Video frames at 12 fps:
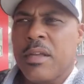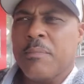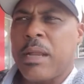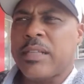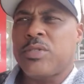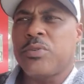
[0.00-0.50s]

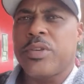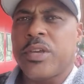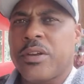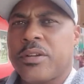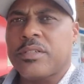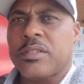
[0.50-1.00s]
probably 2
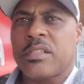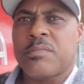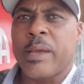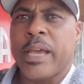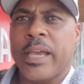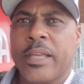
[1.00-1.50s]
years, it's
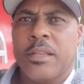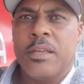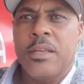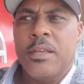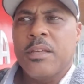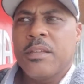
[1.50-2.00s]
made
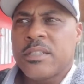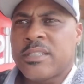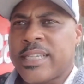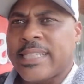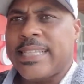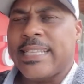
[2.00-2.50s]

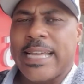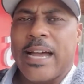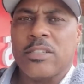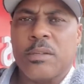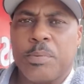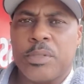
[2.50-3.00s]

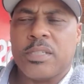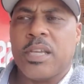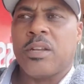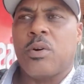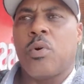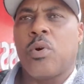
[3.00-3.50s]

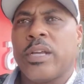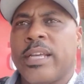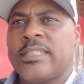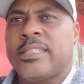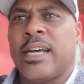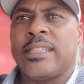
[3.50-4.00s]
60,000%, or
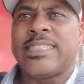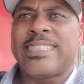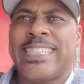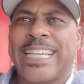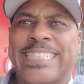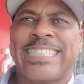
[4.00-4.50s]
it's done
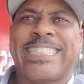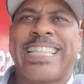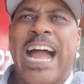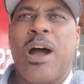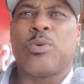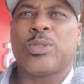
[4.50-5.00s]

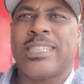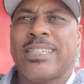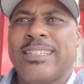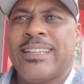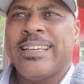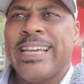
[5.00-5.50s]

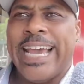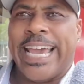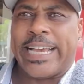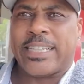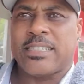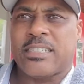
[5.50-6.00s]

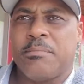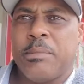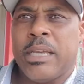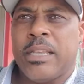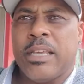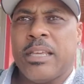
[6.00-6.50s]
6,000x,
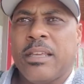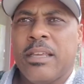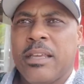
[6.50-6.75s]
meaning